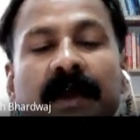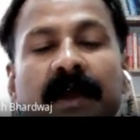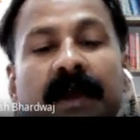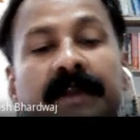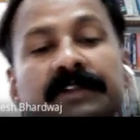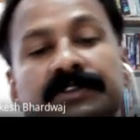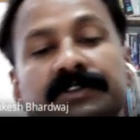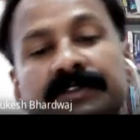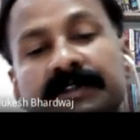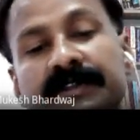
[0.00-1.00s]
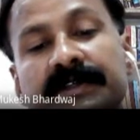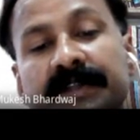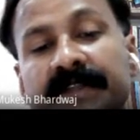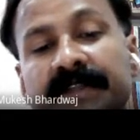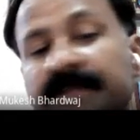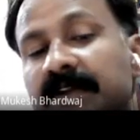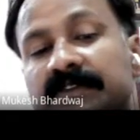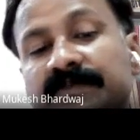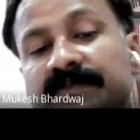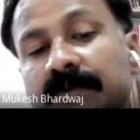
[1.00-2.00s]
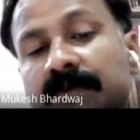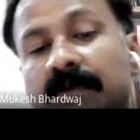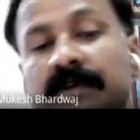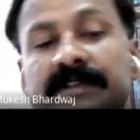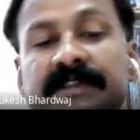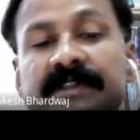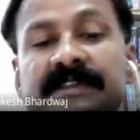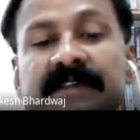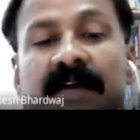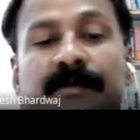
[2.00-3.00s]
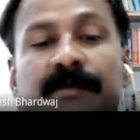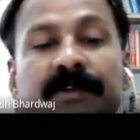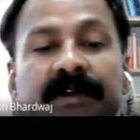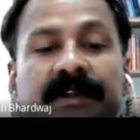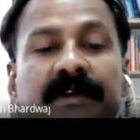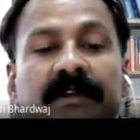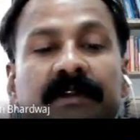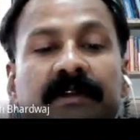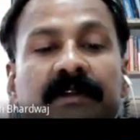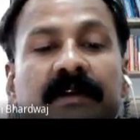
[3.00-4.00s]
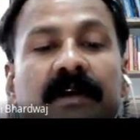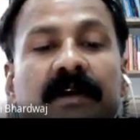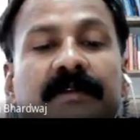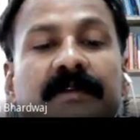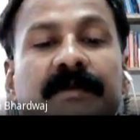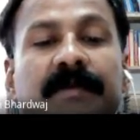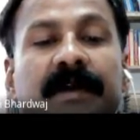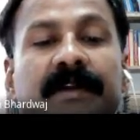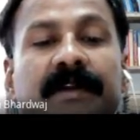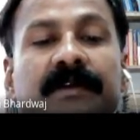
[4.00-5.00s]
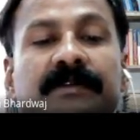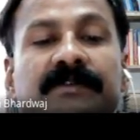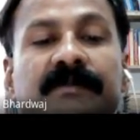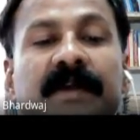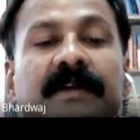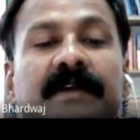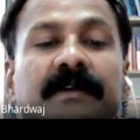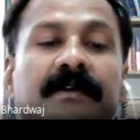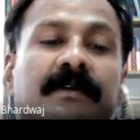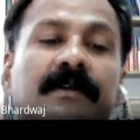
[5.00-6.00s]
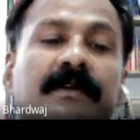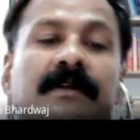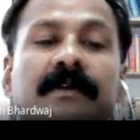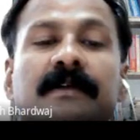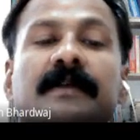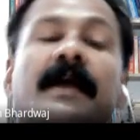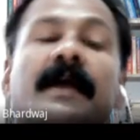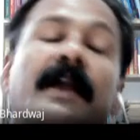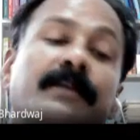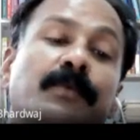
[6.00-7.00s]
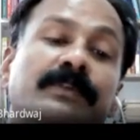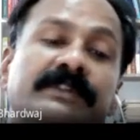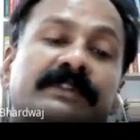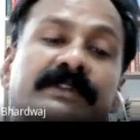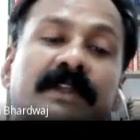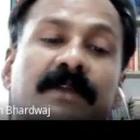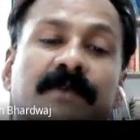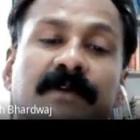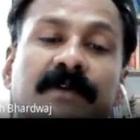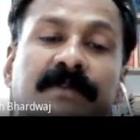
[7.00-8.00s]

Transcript: An ancient Greek philosopher called these hypothetical ultimate particles of matter atmos, a word